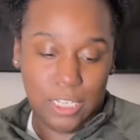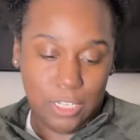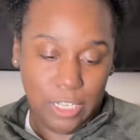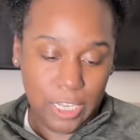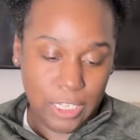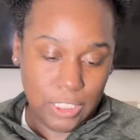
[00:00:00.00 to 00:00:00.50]

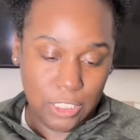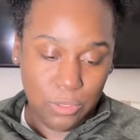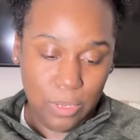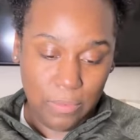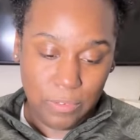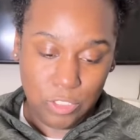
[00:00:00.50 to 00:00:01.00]
Okay, so you
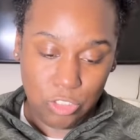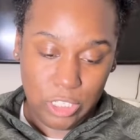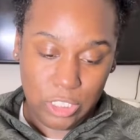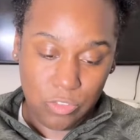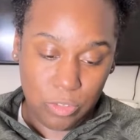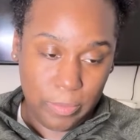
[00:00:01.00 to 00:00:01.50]
have a
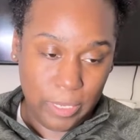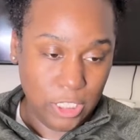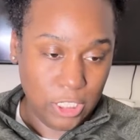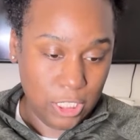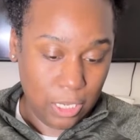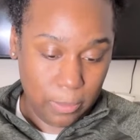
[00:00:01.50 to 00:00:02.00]
transformation
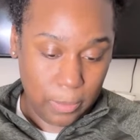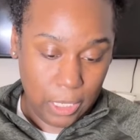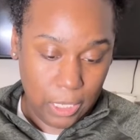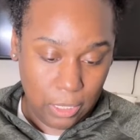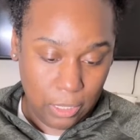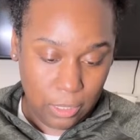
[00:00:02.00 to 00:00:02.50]
coming
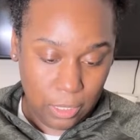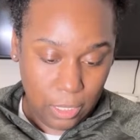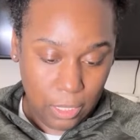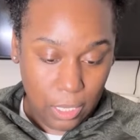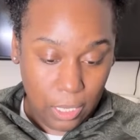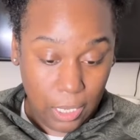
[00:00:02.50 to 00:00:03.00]
in,
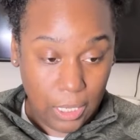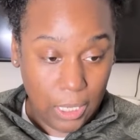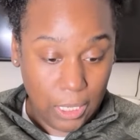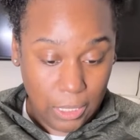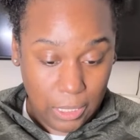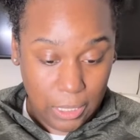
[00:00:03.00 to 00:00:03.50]
an
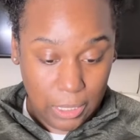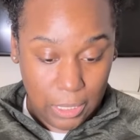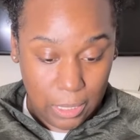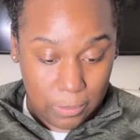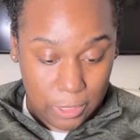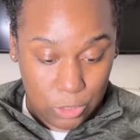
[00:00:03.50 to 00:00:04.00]
ending
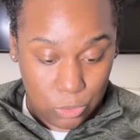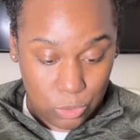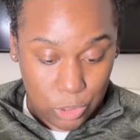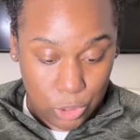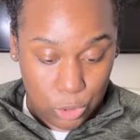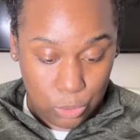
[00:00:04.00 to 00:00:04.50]
coming
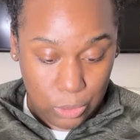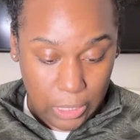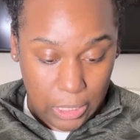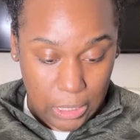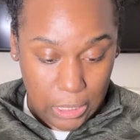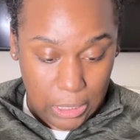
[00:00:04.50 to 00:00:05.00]
towards you
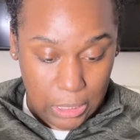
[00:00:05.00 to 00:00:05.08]
here.